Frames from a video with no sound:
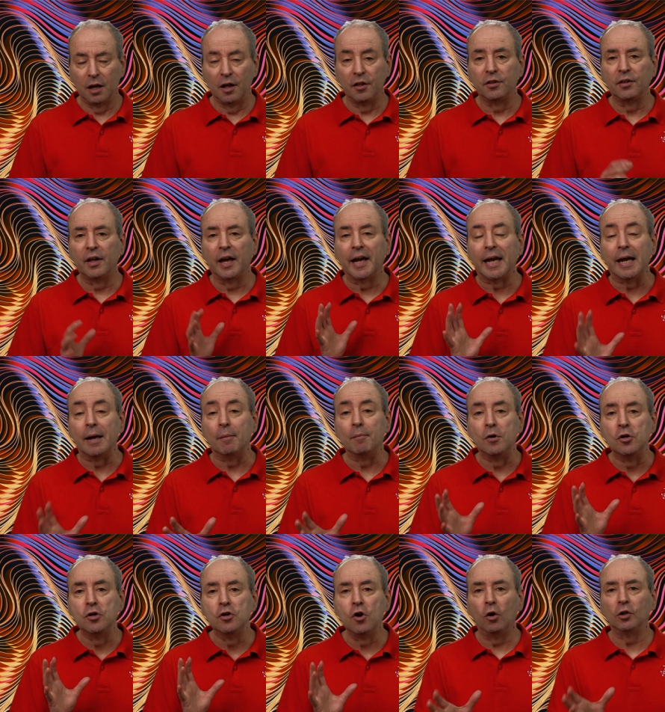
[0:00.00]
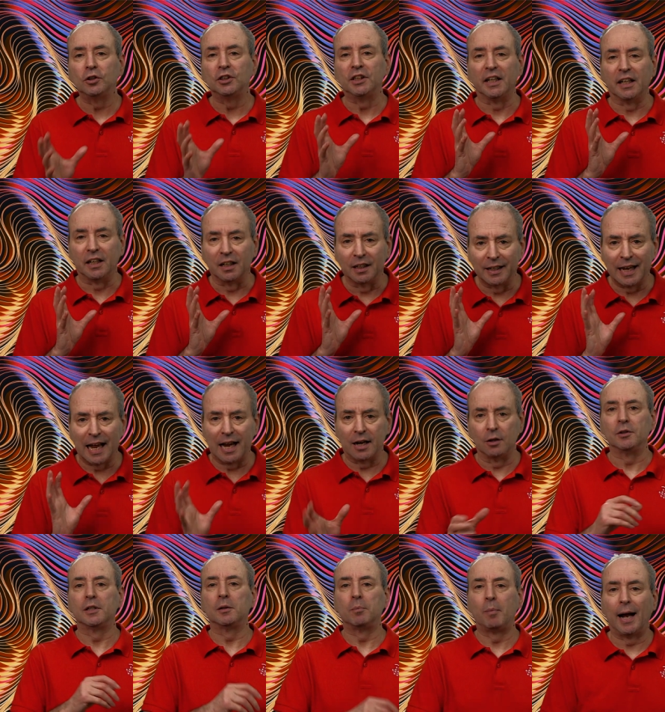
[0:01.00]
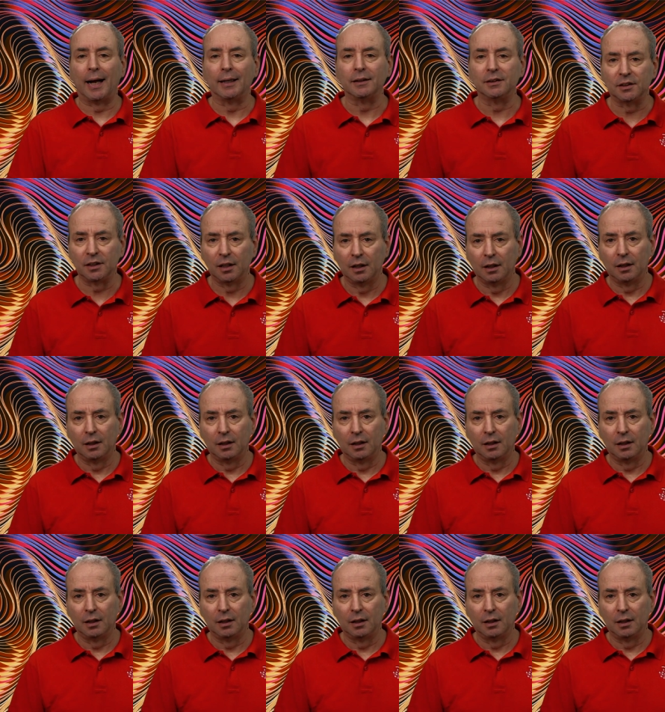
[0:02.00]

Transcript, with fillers: the hypnotic language patterns